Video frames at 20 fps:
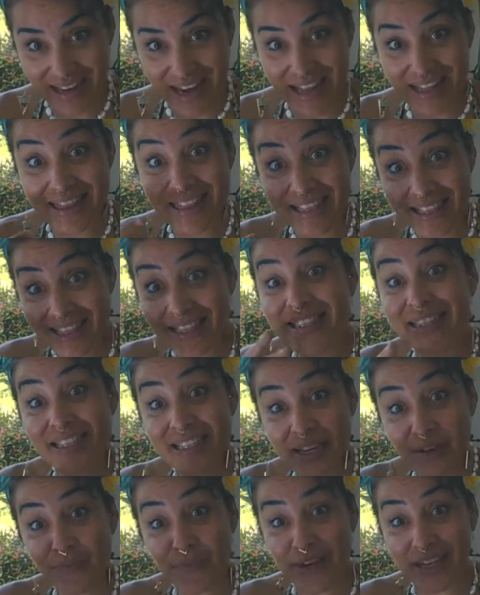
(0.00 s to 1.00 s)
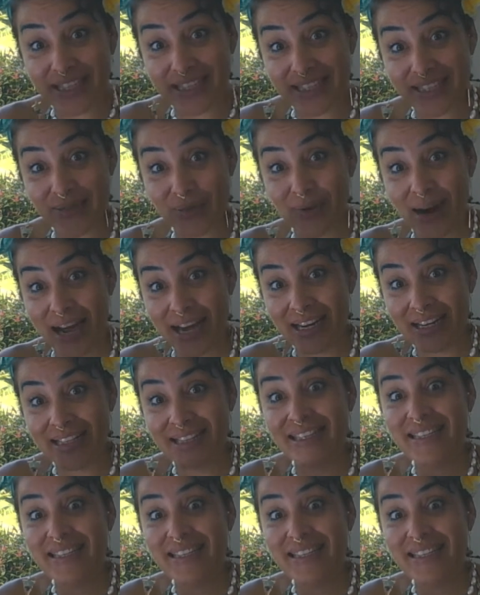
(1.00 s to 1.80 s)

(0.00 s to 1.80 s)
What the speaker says: and this is the difference, right?